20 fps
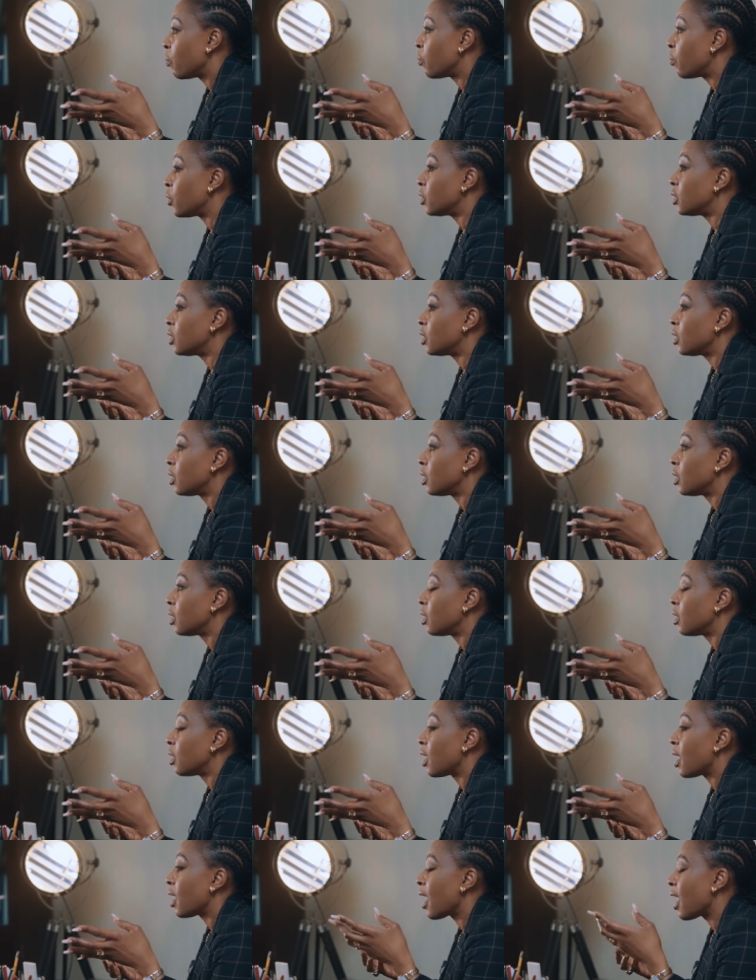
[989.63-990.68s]
But
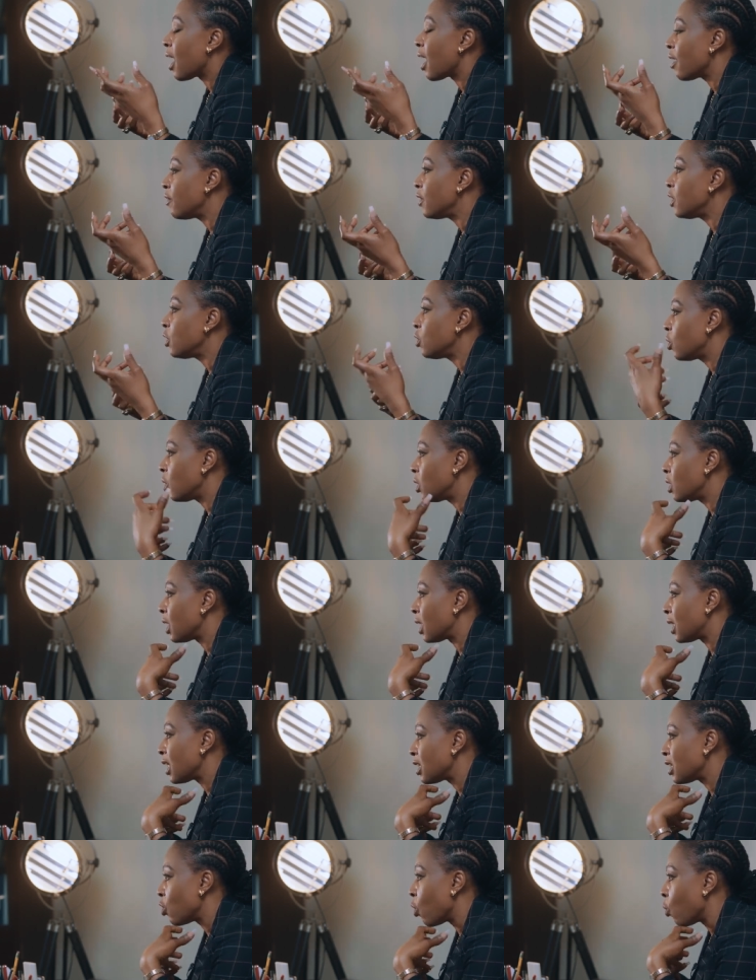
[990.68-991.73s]
having done that,
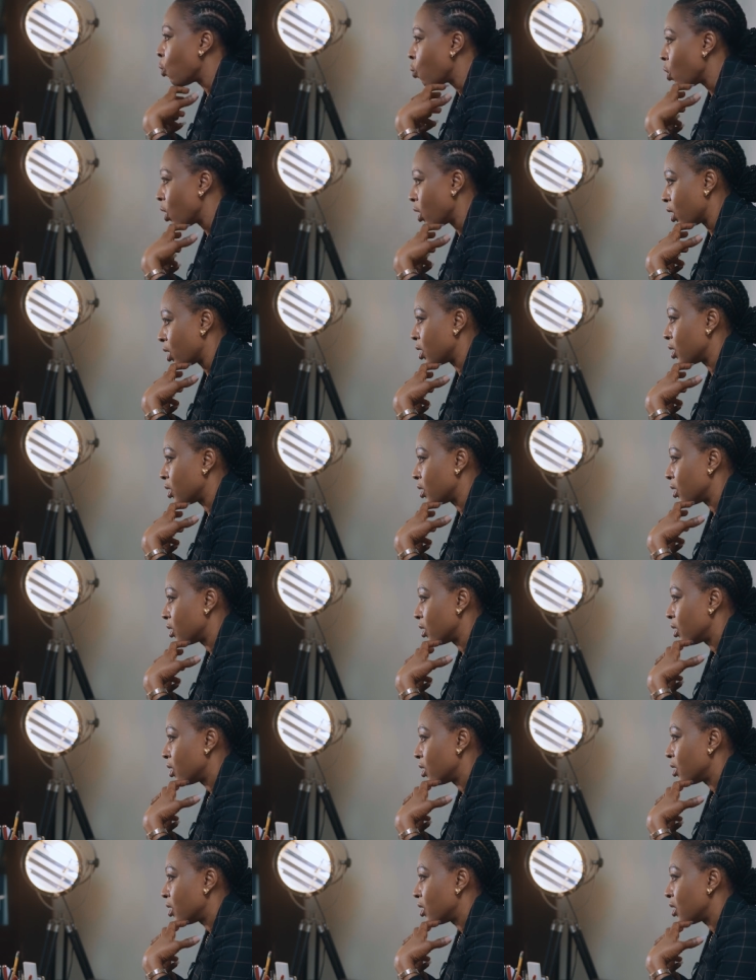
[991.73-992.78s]
that's your work.
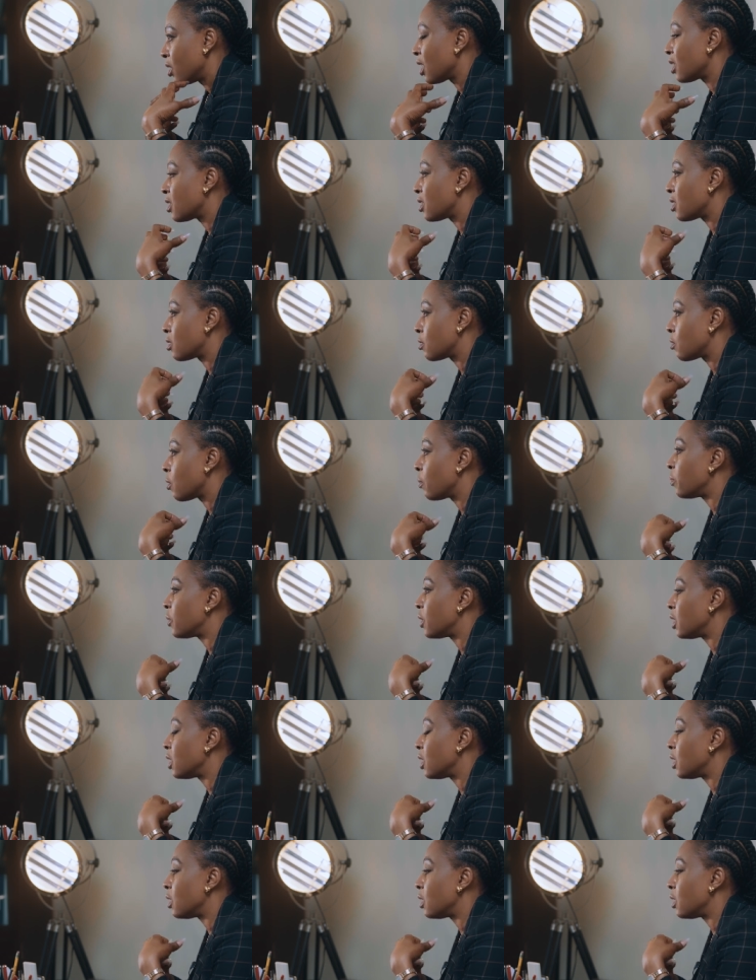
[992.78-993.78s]
That's something,